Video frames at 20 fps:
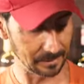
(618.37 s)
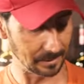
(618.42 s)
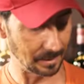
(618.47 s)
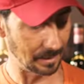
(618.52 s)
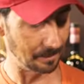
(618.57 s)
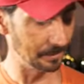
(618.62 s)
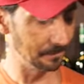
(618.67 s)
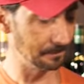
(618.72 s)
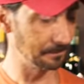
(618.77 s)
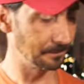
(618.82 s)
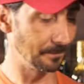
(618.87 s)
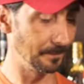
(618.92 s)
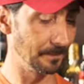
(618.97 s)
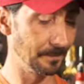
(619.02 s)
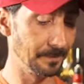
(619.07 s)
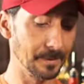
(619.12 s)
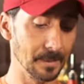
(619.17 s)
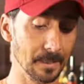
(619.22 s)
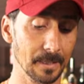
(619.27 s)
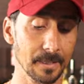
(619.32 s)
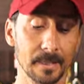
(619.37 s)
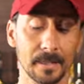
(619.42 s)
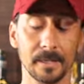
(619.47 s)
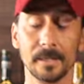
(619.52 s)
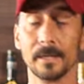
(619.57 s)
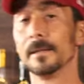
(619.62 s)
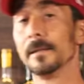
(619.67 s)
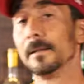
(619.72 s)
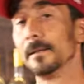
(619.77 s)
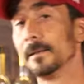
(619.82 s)
the lemon.
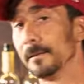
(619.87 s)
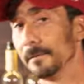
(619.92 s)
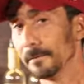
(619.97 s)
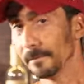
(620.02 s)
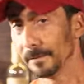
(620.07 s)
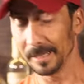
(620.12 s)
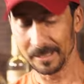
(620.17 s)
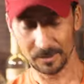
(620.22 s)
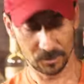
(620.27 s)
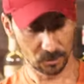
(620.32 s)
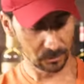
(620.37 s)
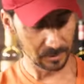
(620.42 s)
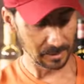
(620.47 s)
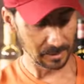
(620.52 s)
Let's do